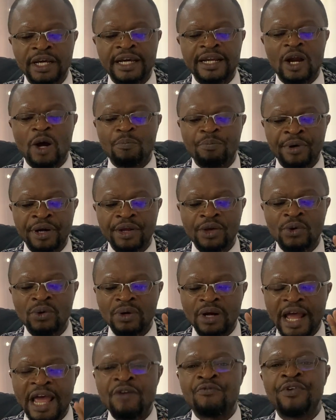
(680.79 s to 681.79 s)
and I'll bring
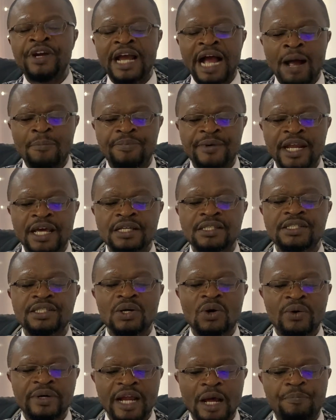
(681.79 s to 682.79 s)
you every update
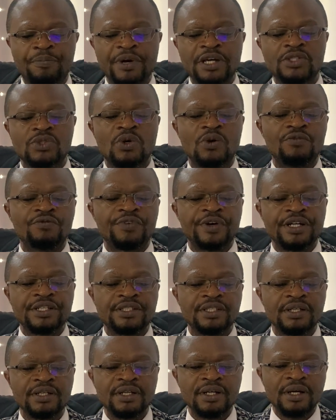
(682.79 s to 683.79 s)
on that press conference.
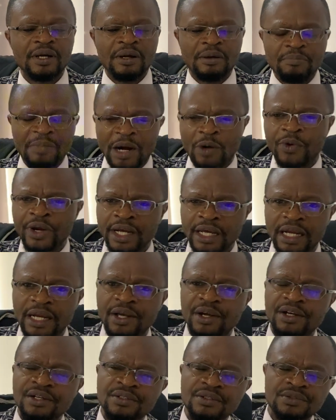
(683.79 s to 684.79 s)
But quickly,